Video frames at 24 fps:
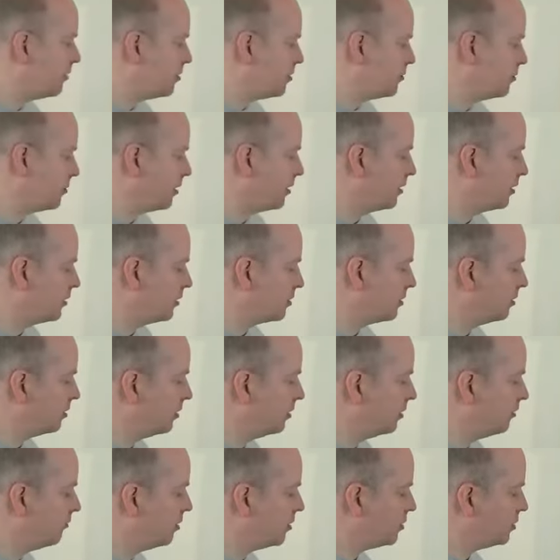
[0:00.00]
because on the
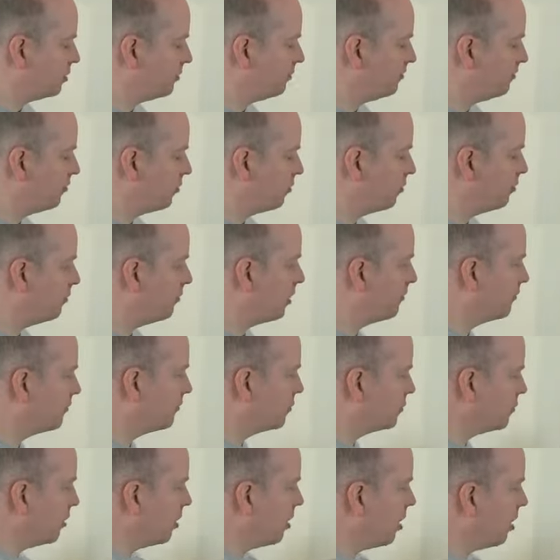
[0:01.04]
original photograph there's
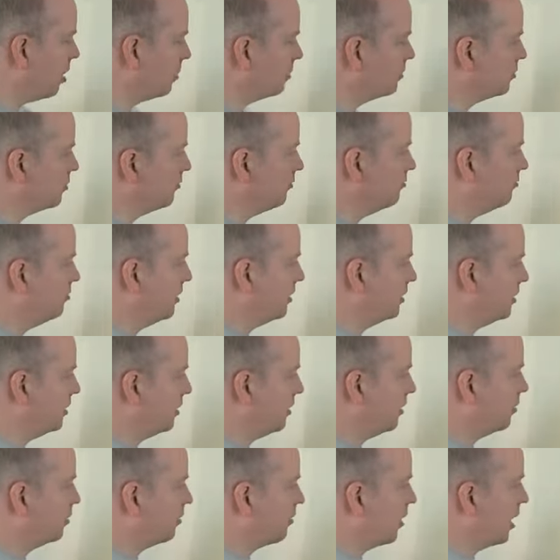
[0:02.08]
lots of busy
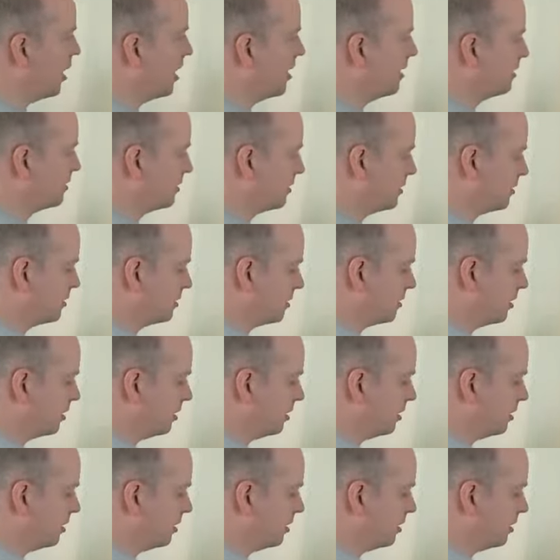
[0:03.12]
grasses